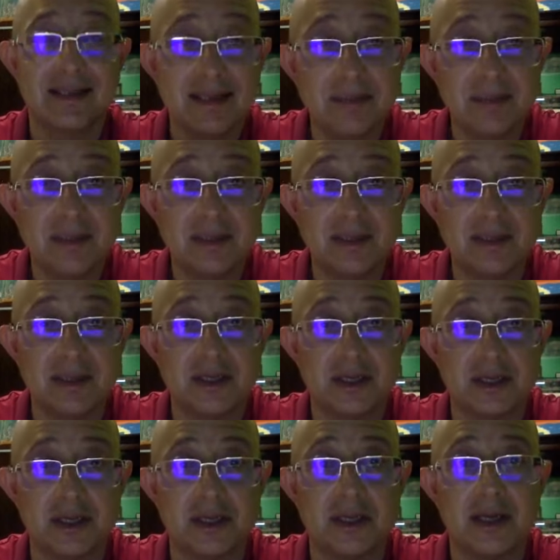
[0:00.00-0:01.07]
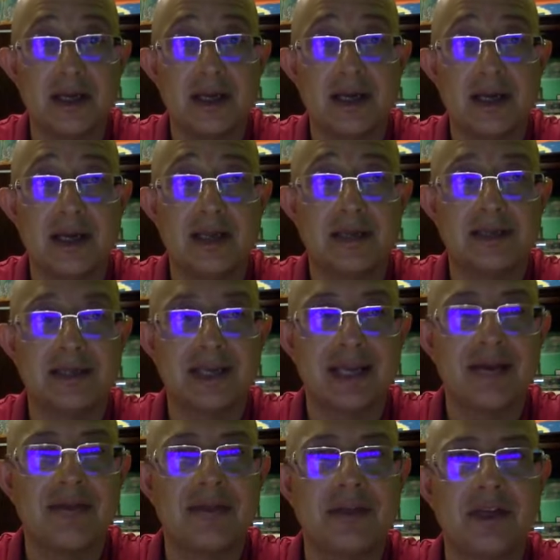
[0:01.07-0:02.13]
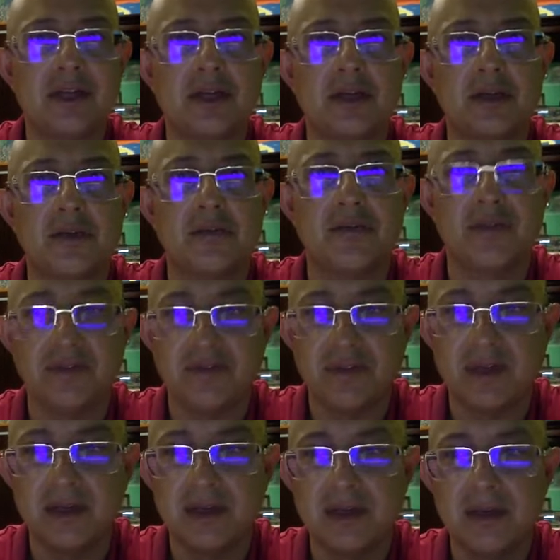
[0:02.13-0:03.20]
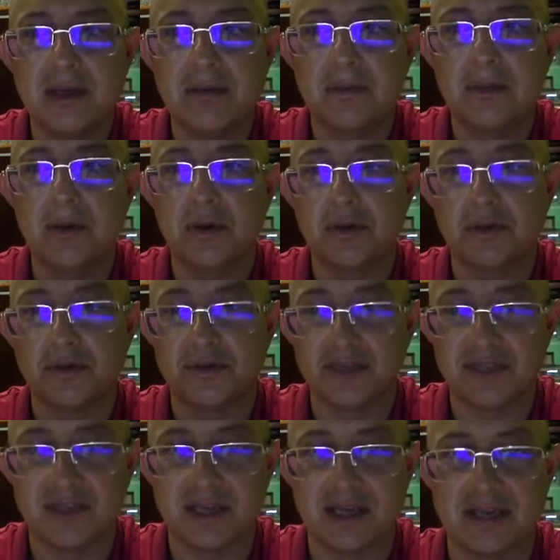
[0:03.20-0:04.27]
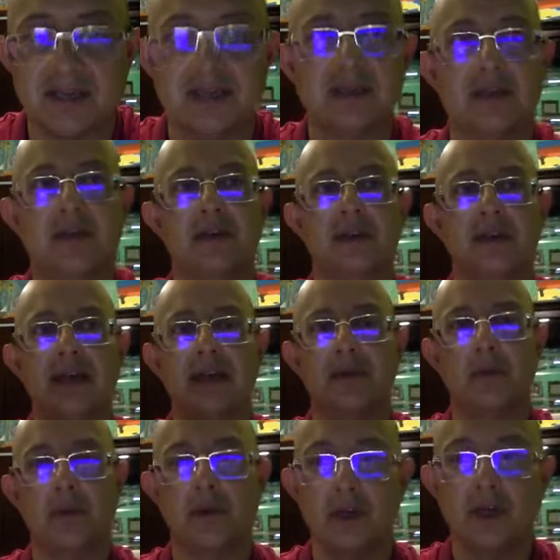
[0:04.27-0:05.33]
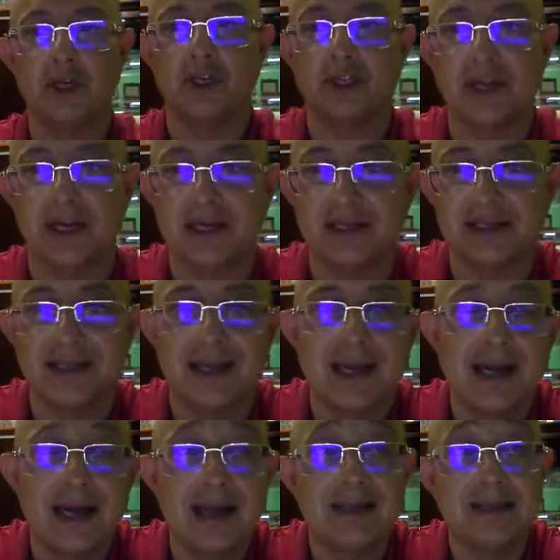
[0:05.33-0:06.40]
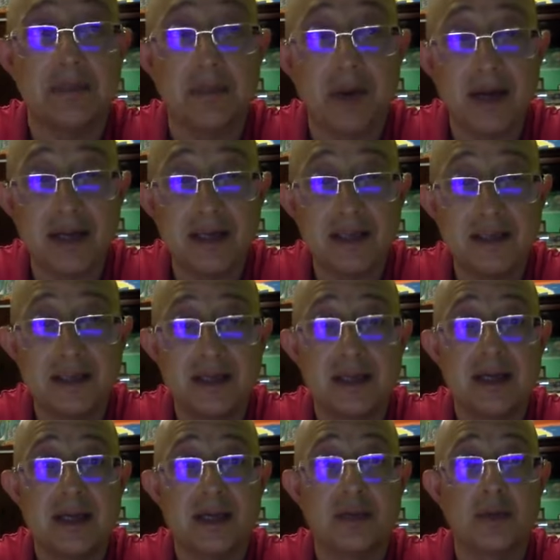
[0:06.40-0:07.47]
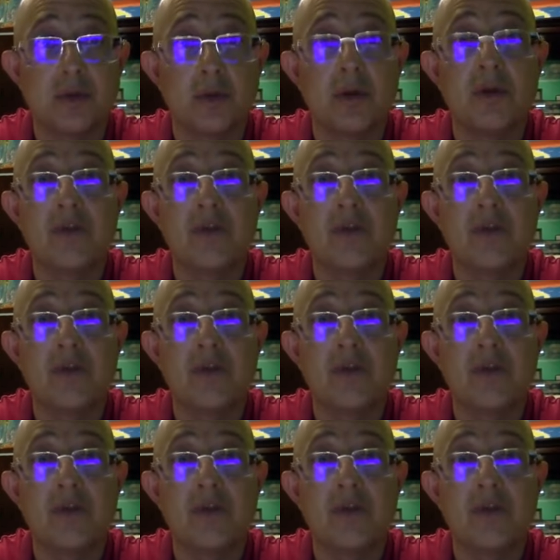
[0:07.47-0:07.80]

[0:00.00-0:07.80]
limited edition. It's have edition of 50 because of the sizes, 10 per each size. And the price is only